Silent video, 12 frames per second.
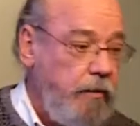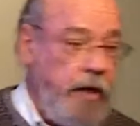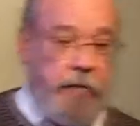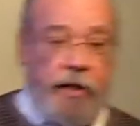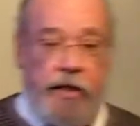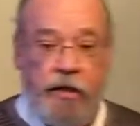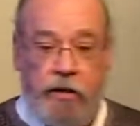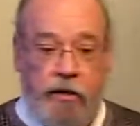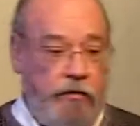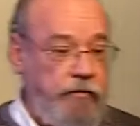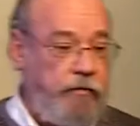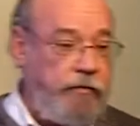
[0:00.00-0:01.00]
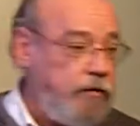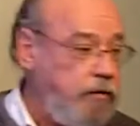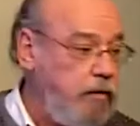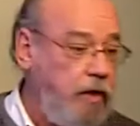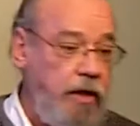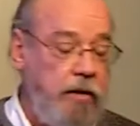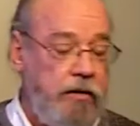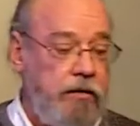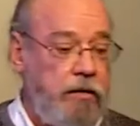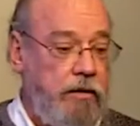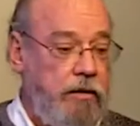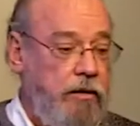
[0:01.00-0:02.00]
He may be
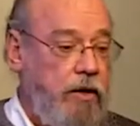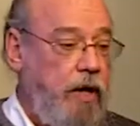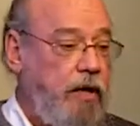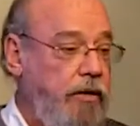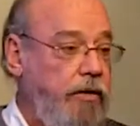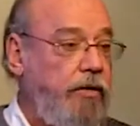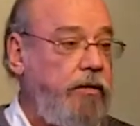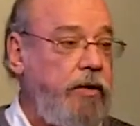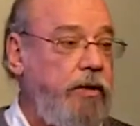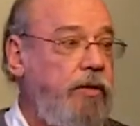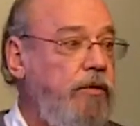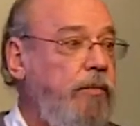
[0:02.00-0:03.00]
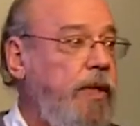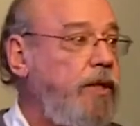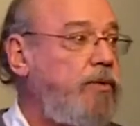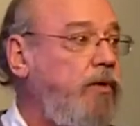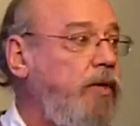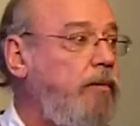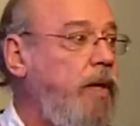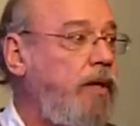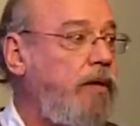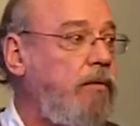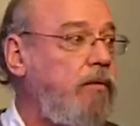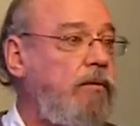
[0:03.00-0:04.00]
calling you to do ministry
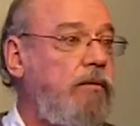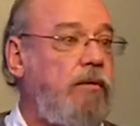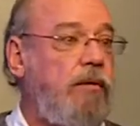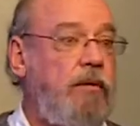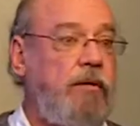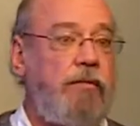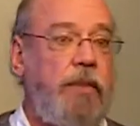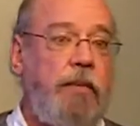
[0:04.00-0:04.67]
among the